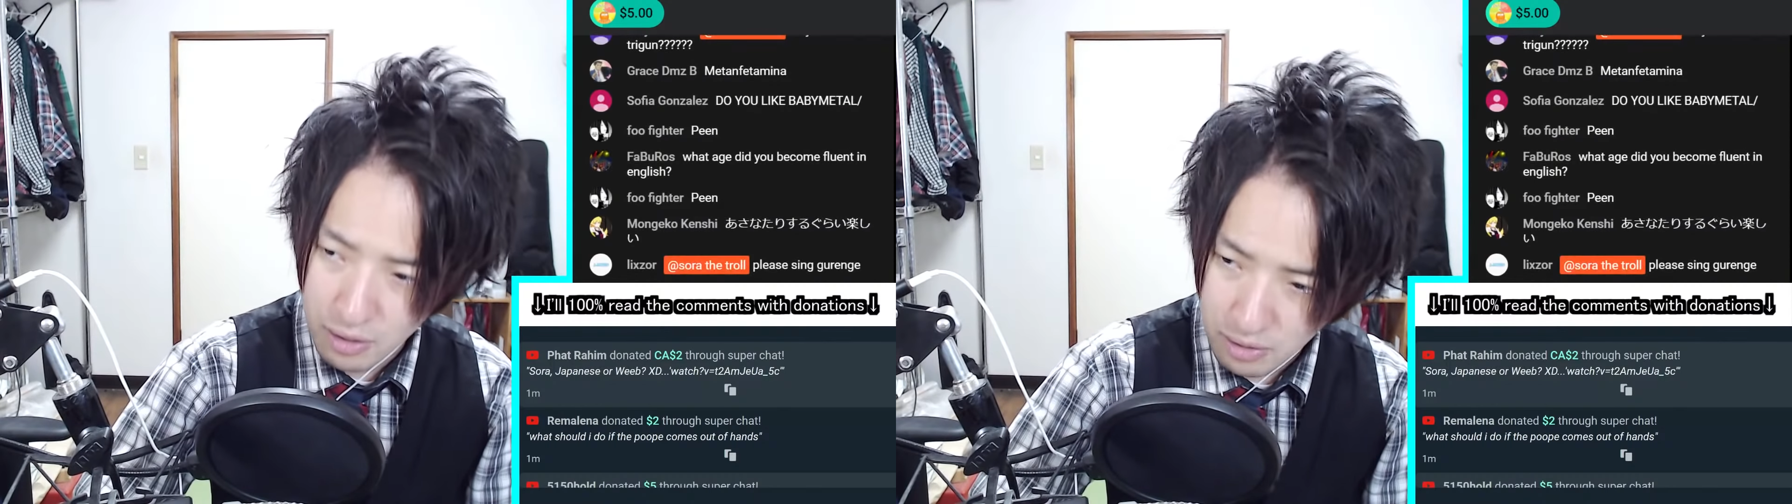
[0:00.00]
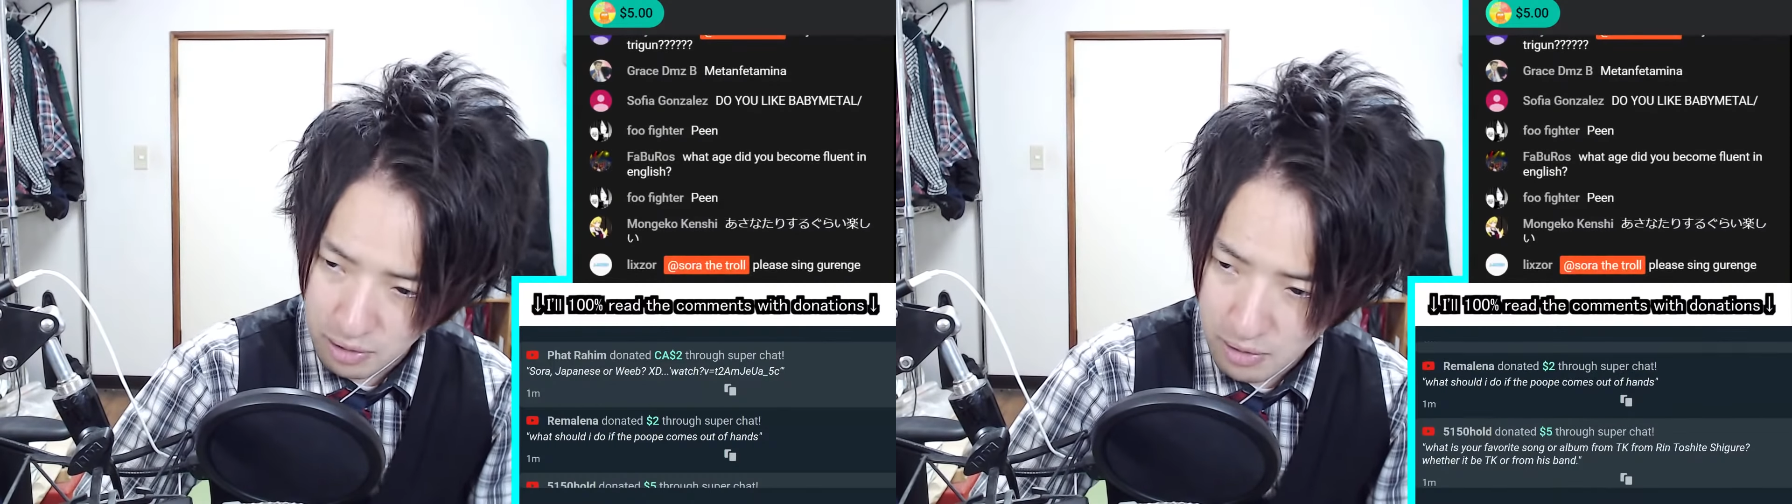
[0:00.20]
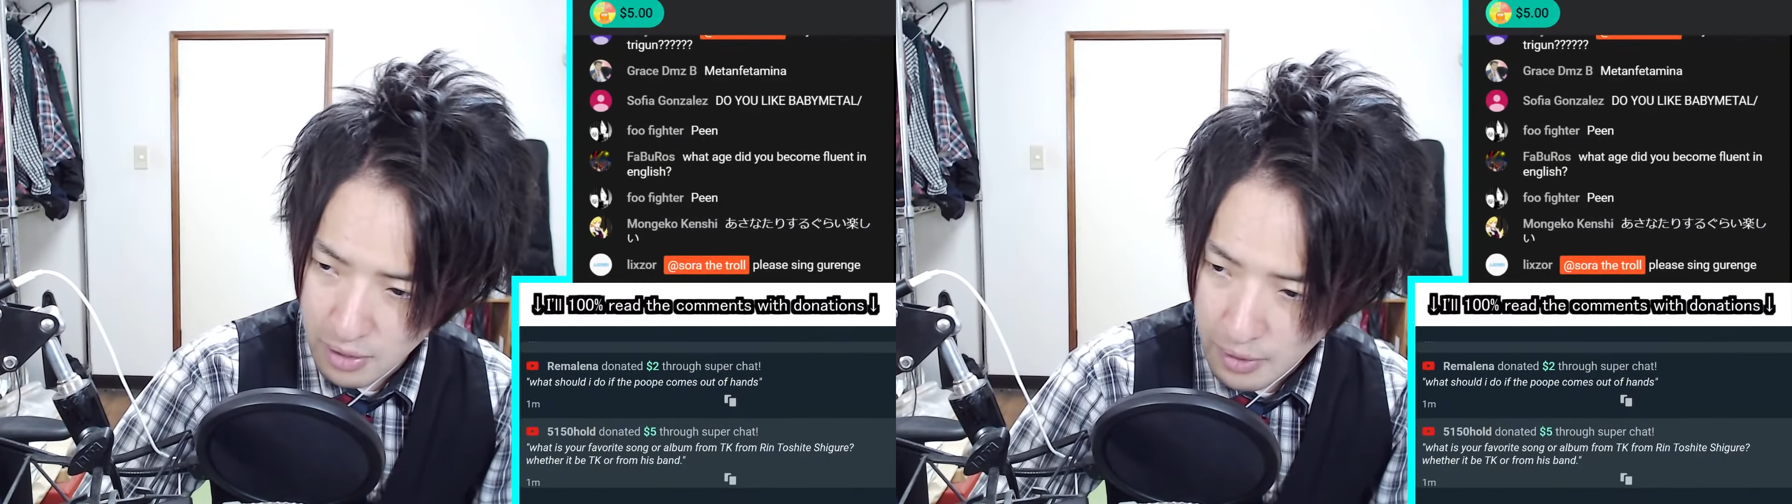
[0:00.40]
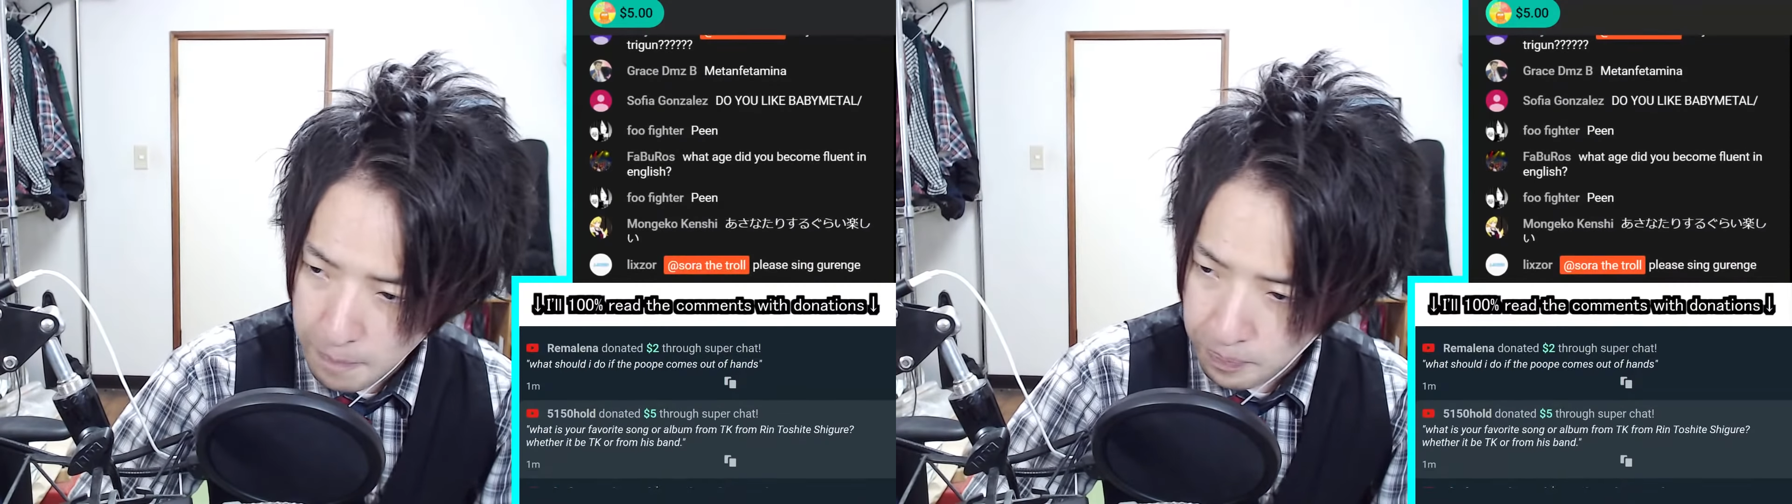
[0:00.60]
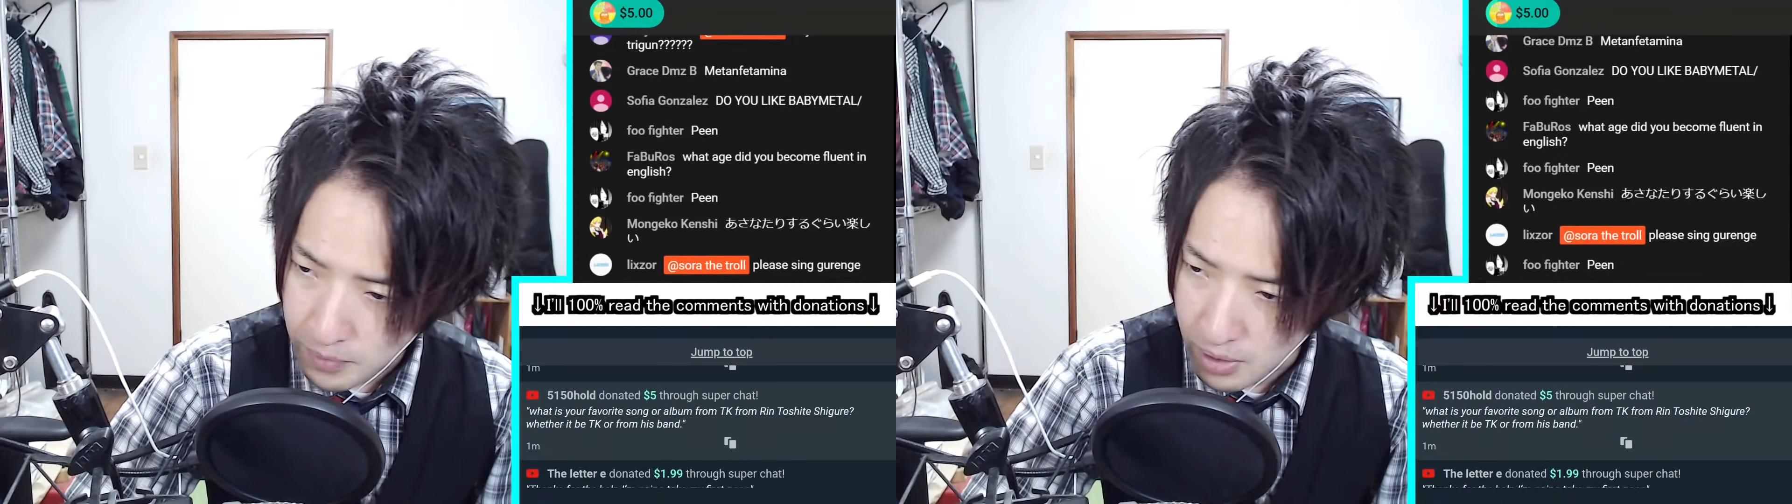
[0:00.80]
So,
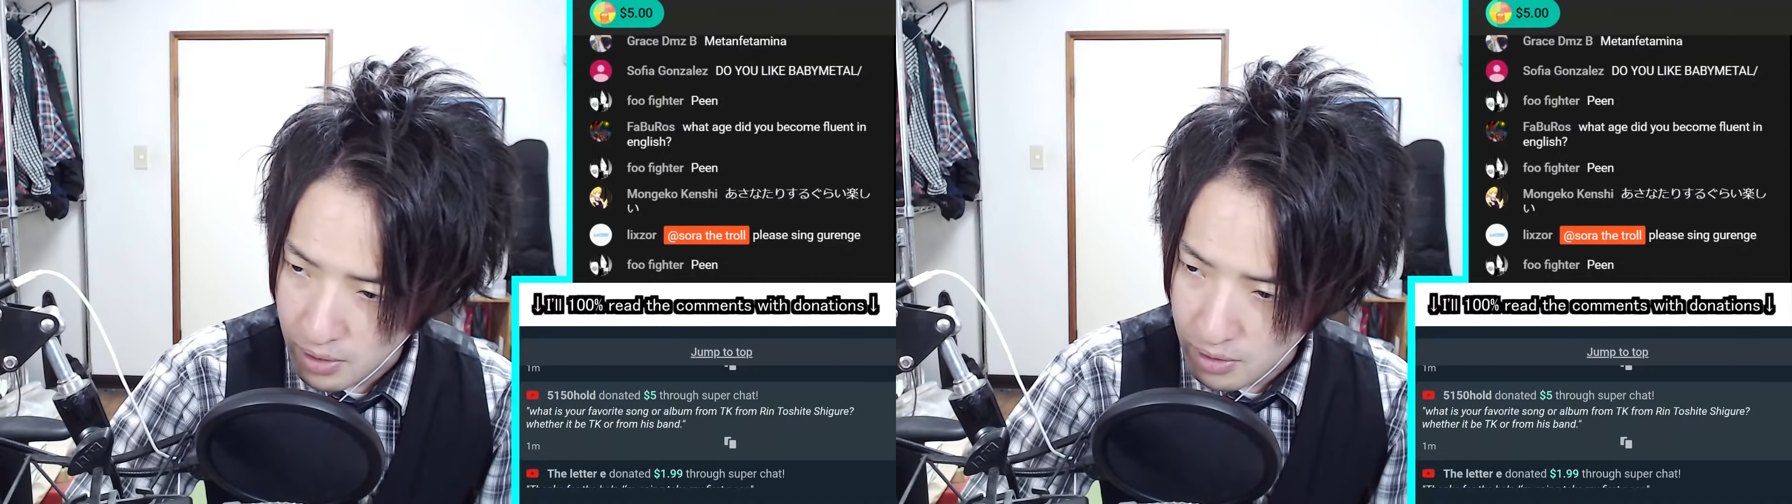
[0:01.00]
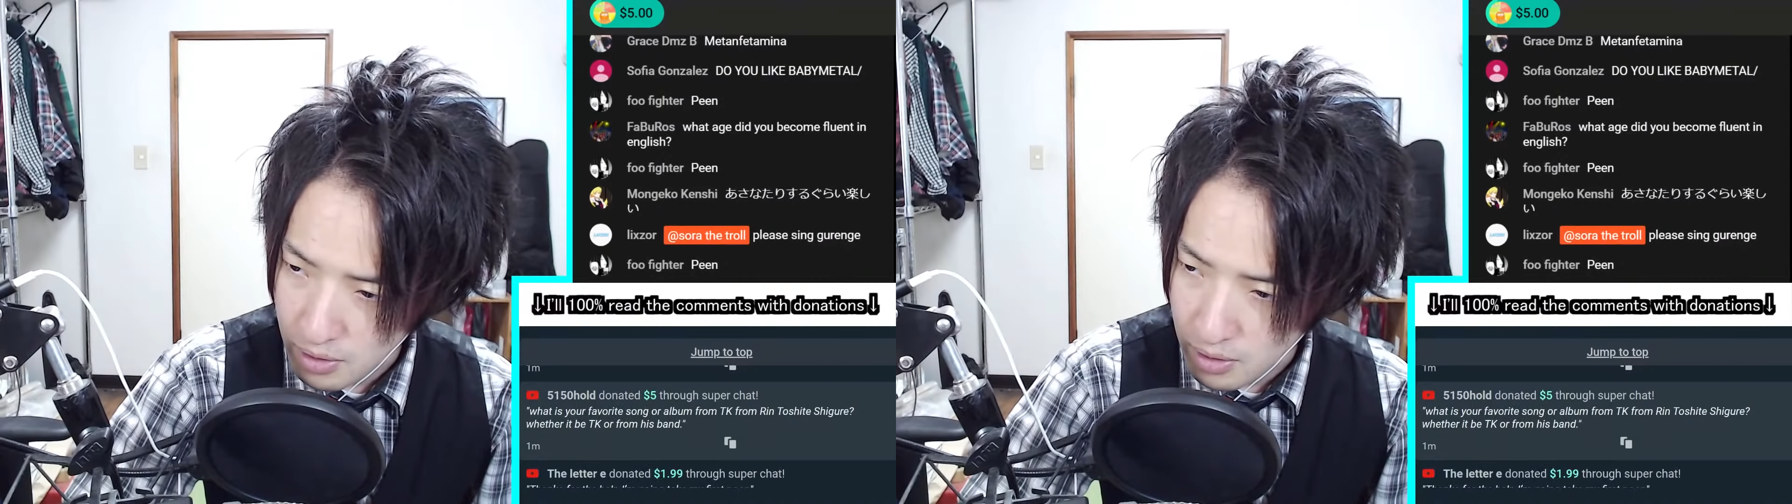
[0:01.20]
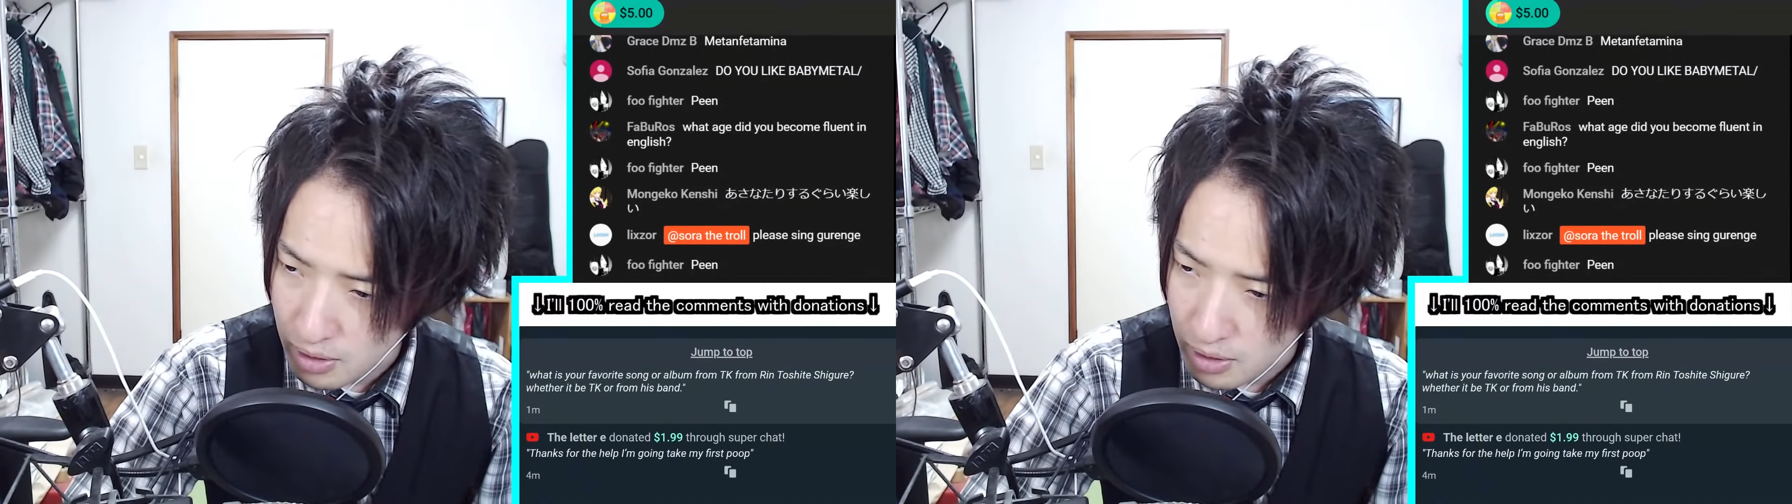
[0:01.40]
and